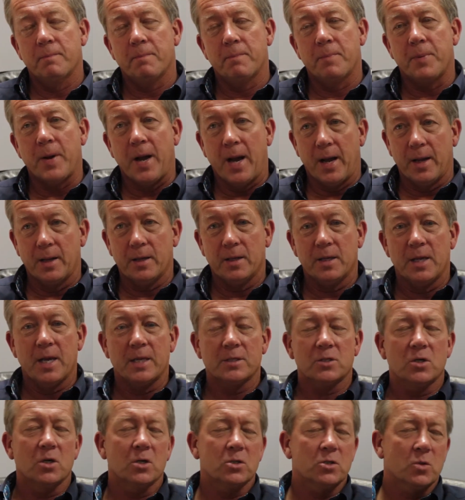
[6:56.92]
but he
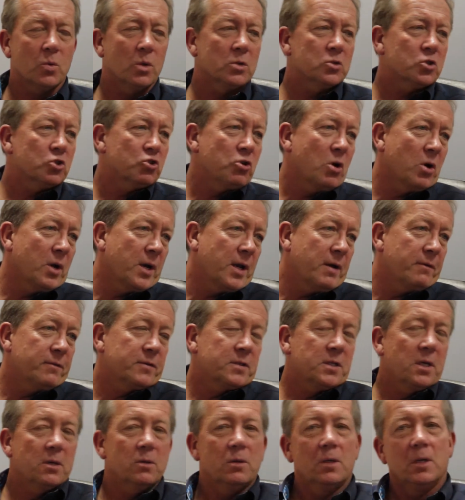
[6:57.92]
has got a squad strong enough.
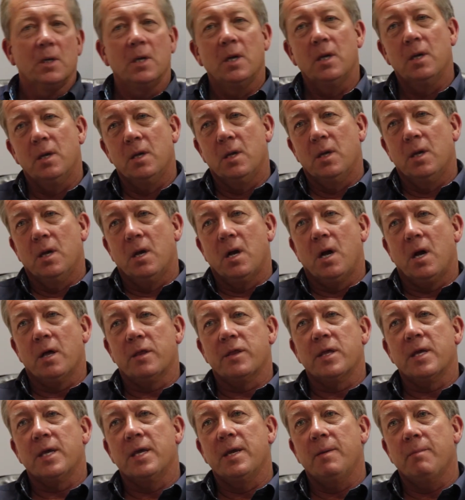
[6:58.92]
So I
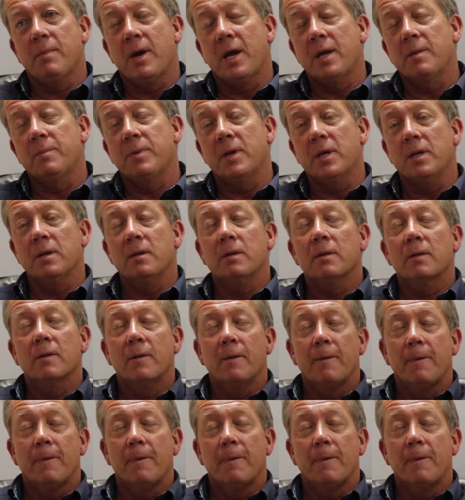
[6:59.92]
think he may be